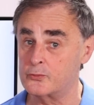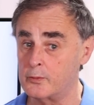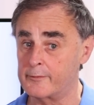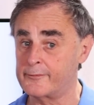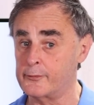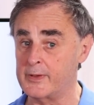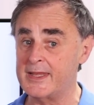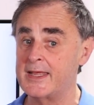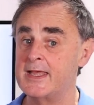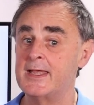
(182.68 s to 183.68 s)
two, or
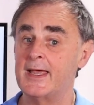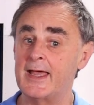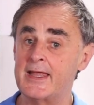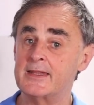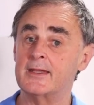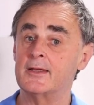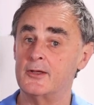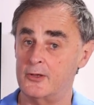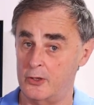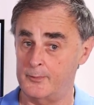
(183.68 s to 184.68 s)
three, and
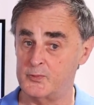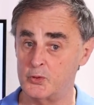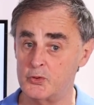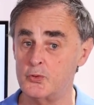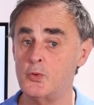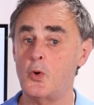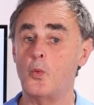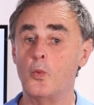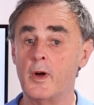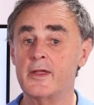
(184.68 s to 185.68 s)
up to you.
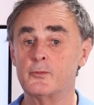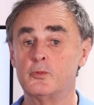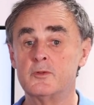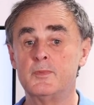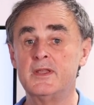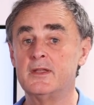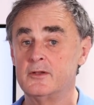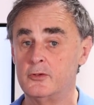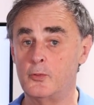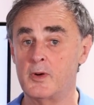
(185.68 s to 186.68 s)
One would be
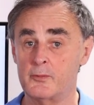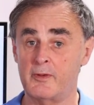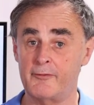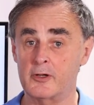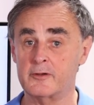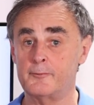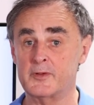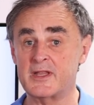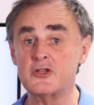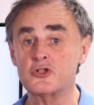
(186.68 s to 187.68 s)
the one with a lot of
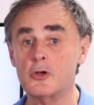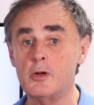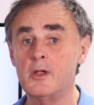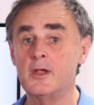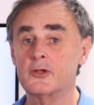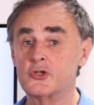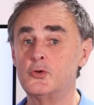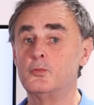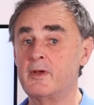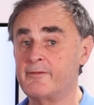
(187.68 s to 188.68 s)
potential,
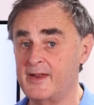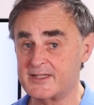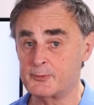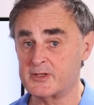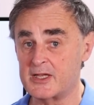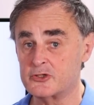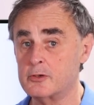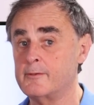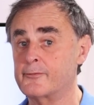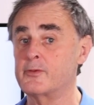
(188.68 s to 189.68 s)
two with less
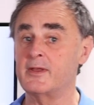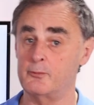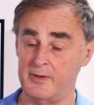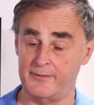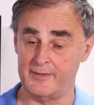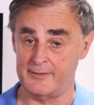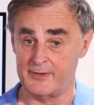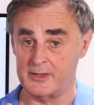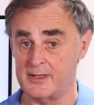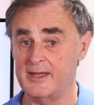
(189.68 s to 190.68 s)
potential, three with
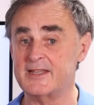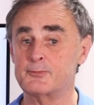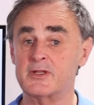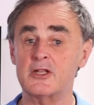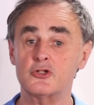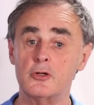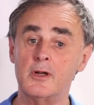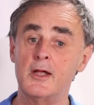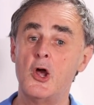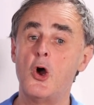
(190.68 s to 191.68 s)
even less potential,